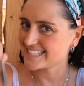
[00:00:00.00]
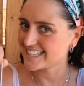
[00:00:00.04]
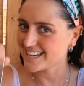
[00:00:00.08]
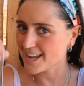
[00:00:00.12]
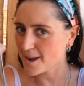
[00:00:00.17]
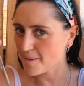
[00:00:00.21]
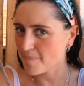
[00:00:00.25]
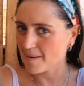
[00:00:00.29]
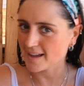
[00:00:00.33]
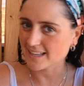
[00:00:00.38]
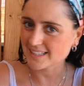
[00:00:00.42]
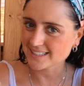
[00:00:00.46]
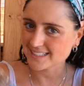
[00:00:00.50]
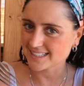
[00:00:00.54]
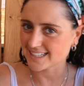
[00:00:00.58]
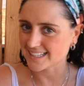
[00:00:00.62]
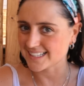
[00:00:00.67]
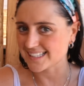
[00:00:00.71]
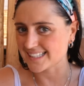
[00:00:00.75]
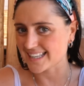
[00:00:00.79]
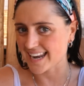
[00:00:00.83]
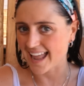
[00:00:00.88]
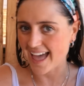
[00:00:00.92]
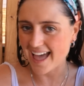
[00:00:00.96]
Do you know pasta
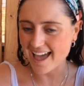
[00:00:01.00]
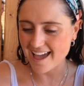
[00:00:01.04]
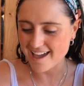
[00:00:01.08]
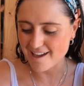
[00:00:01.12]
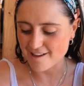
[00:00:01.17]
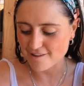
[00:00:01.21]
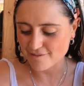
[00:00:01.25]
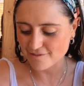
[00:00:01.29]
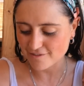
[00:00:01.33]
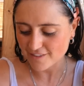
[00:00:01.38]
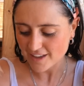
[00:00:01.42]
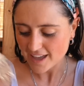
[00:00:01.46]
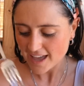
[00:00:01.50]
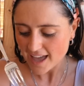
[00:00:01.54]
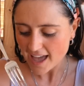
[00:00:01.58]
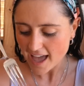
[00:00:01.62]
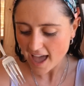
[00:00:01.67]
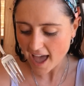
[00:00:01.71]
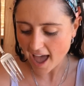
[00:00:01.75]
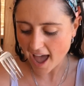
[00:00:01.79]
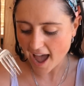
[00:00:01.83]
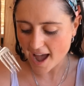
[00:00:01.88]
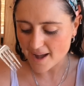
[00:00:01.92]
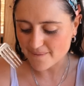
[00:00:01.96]
is live?
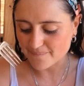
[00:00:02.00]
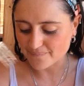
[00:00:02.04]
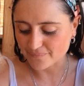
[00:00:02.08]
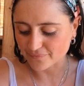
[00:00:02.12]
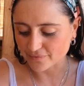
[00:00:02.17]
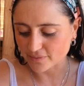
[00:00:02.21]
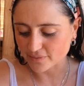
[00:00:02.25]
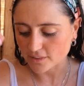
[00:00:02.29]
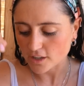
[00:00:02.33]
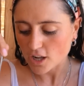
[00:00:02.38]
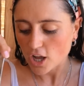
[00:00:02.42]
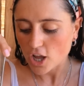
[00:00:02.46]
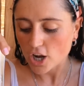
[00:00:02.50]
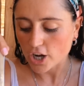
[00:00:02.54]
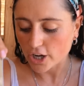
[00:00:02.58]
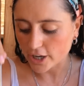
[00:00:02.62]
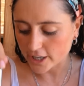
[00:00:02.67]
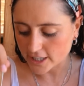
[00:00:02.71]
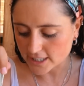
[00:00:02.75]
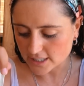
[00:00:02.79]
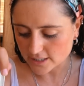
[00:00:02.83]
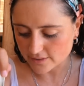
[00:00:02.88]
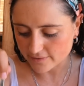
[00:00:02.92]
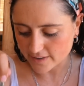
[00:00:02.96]

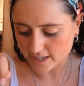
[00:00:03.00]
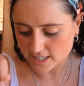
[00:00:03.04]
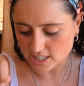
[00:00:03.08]
loads of